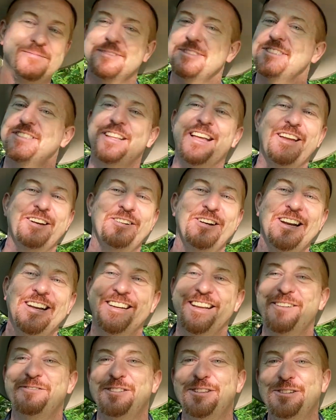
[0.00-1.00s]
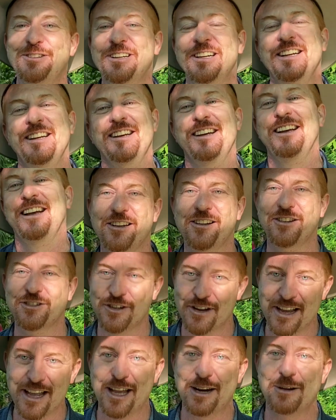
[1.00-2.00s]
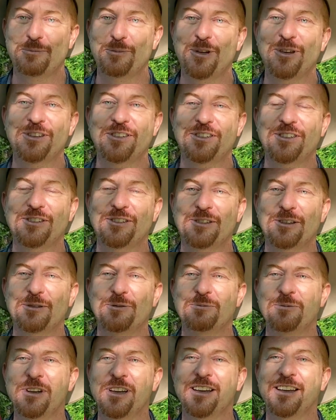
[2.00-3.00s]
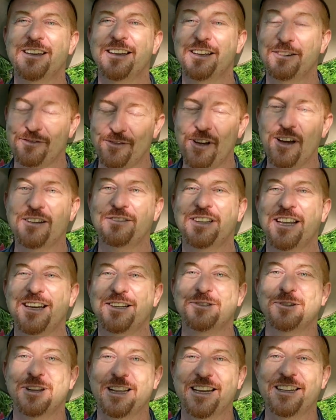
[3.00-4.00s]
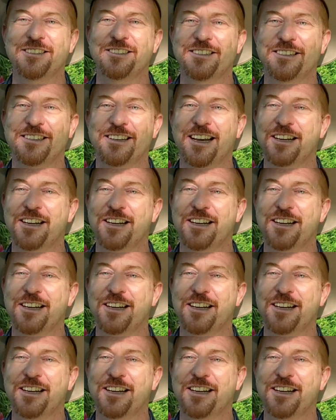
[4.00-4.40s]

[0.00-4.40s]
Stay around, have a look. I'll show you how to build a system in 5 days or less.